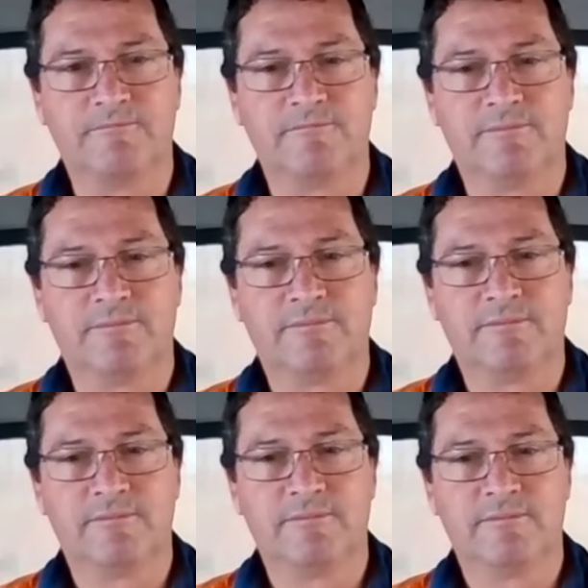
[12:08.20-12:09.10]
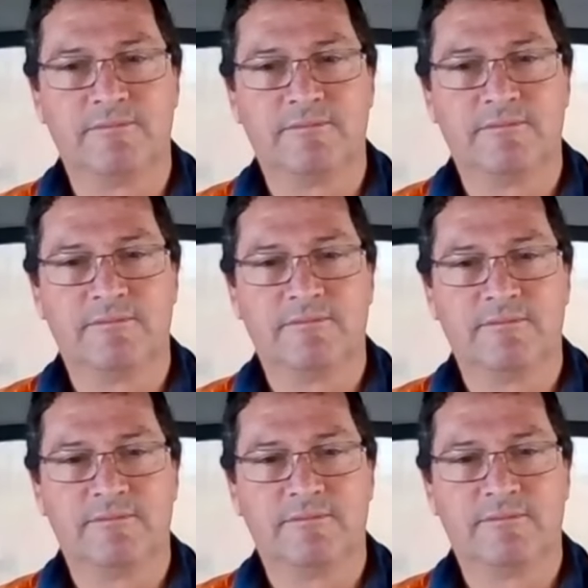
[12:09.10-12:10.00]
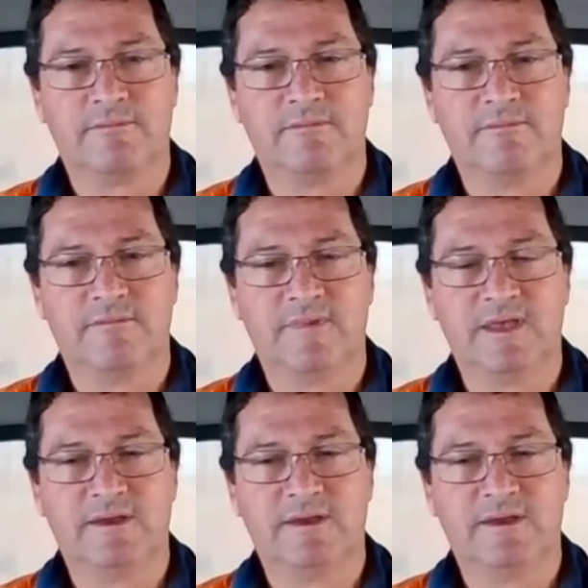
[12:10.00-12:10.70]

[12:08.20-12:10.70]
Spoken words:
(no one is talking)